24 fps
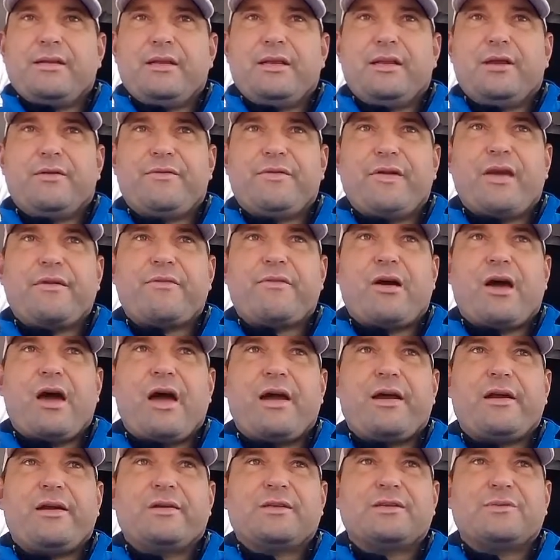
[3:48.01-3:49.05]
If you have a
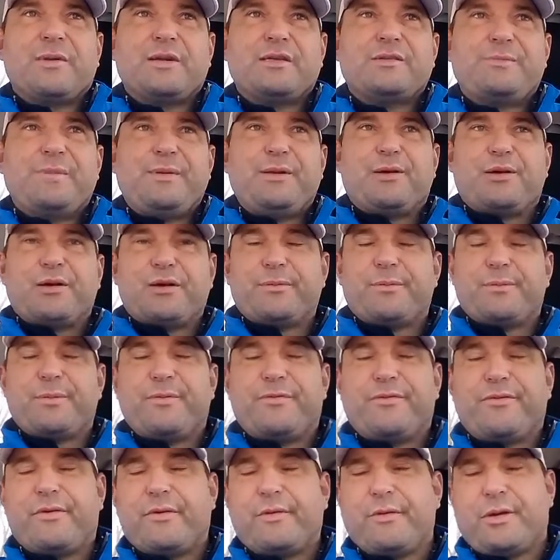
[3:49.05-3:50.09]
higher swing speed, or you
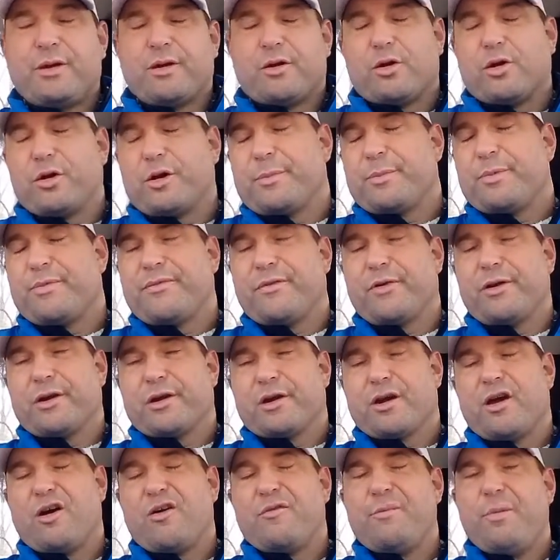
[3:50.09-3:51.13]
prefer your
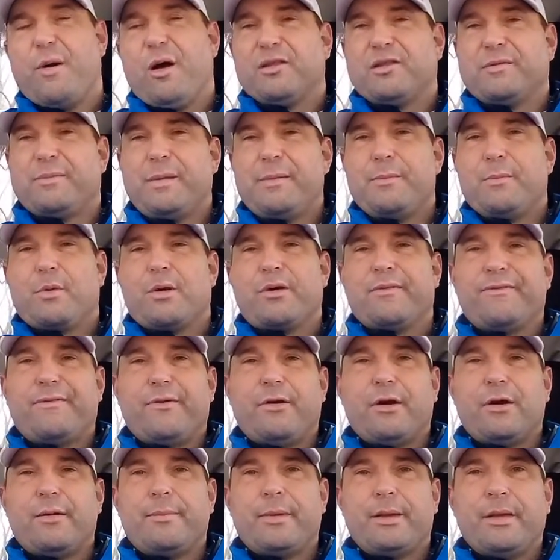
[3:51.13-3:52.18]
golf ball to be more
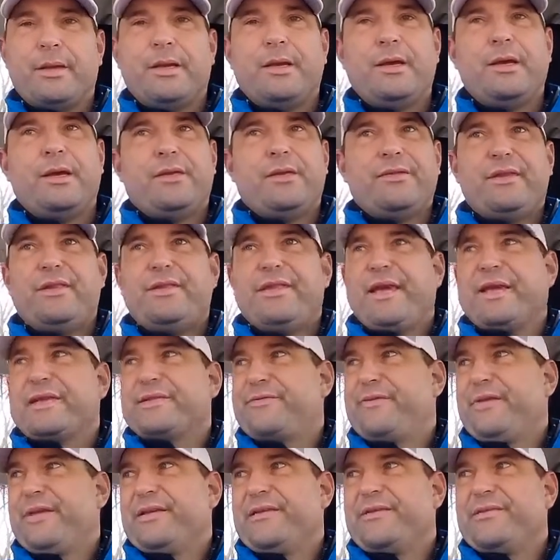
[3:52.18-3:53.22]
firm, then the
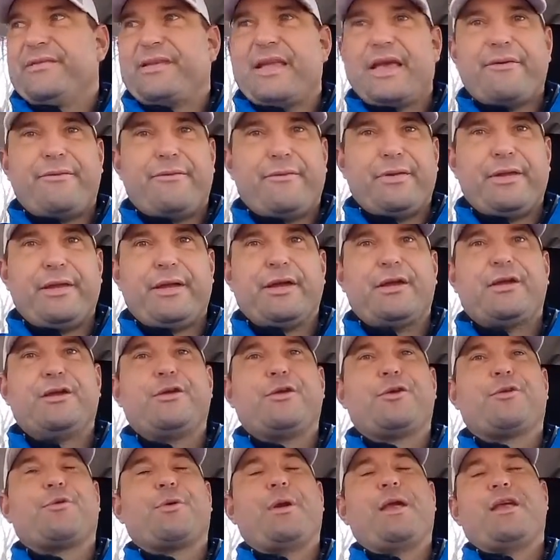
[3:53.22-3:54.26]
XV is definitely a
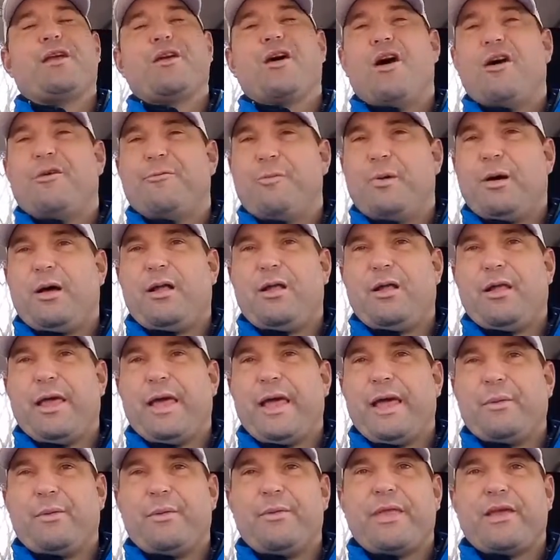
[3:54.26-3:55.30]
great golf ball
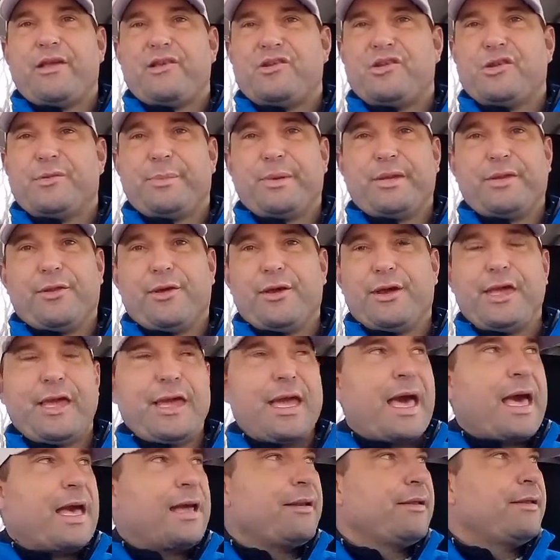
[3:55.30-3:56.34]
and one that you should be
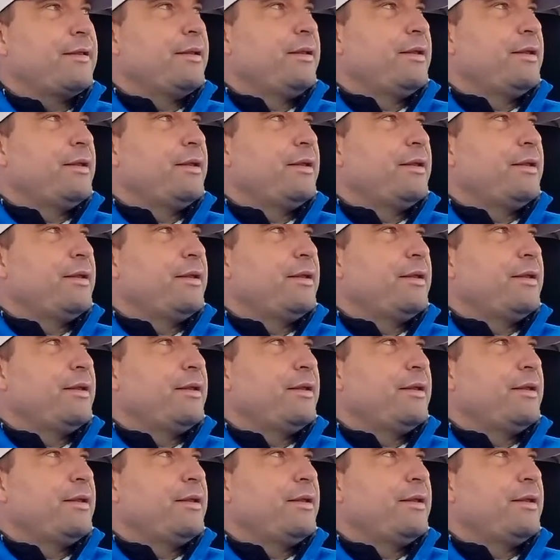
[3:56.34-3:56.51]
looking at.